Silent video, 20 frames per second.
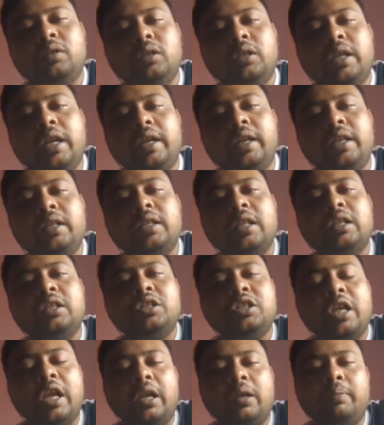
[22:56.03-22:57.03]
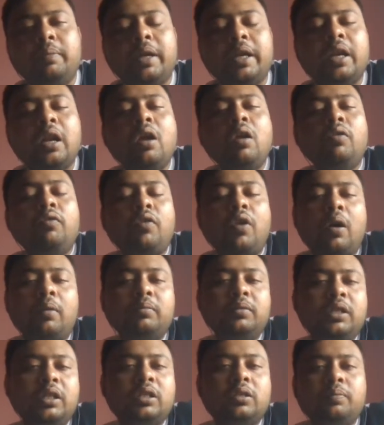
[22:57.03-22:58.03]
getting the checkmate
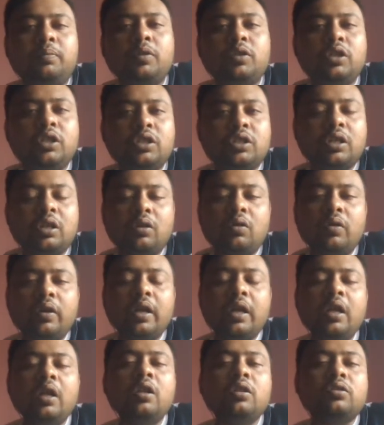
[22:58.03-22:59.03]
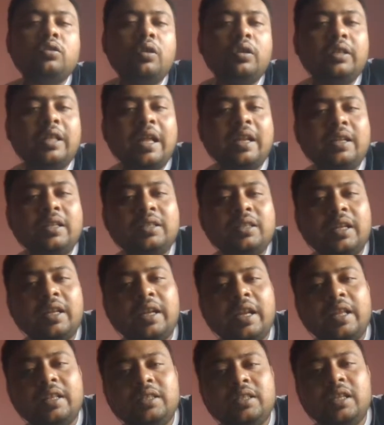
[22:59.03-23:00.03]
from this position. Okay, so that is the
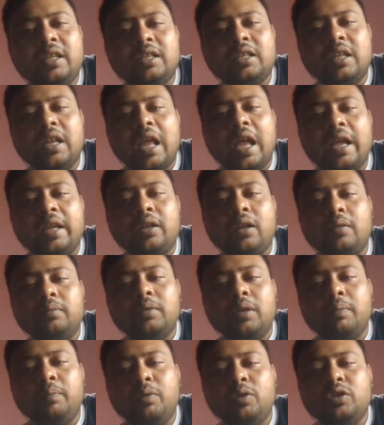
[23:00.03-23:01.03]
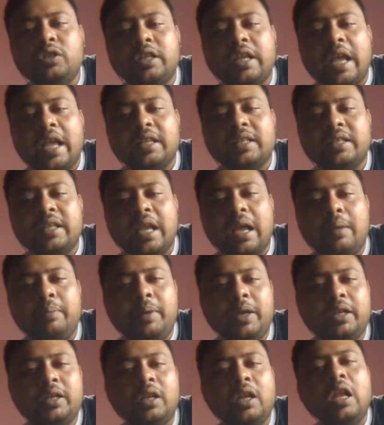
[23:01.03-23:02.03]
craziest line of the Busch
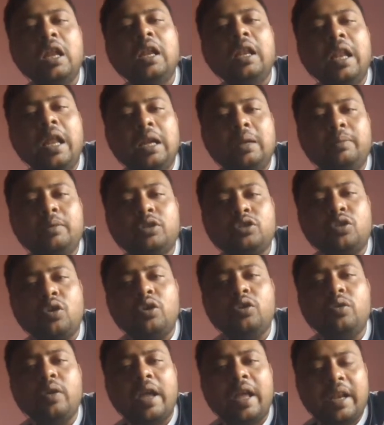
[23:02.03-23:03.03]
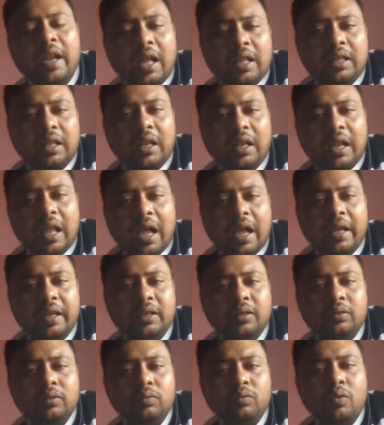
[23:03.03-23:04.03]
Gambit. Let me show you another line.
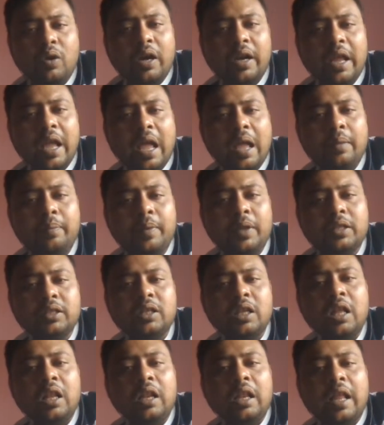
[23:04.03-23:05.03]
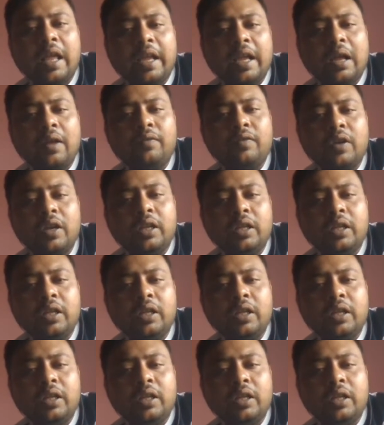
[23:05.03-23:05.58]
What happens, like after